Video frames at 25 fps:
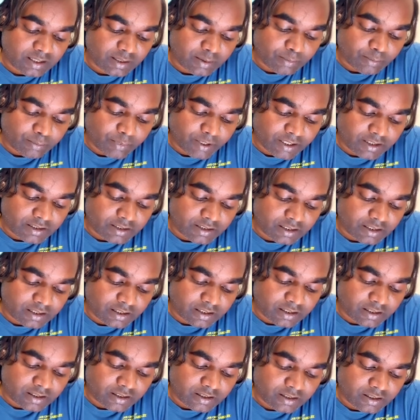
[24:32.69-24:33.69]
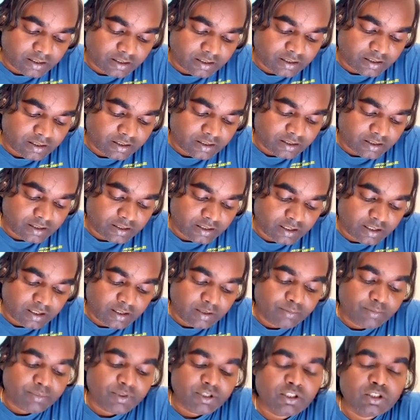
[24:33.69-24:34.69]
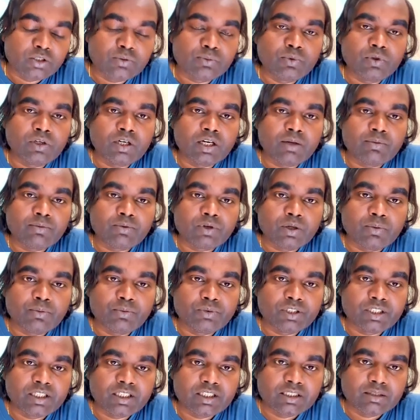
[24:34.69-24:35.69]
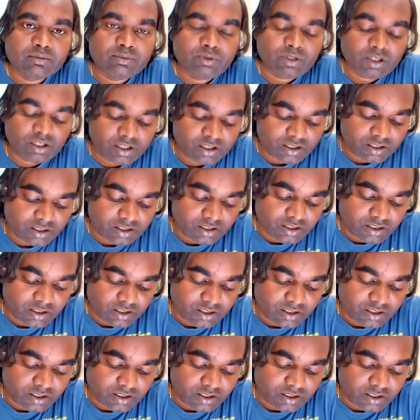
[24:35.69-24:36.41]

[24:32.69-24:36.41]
By the principle of commutative law,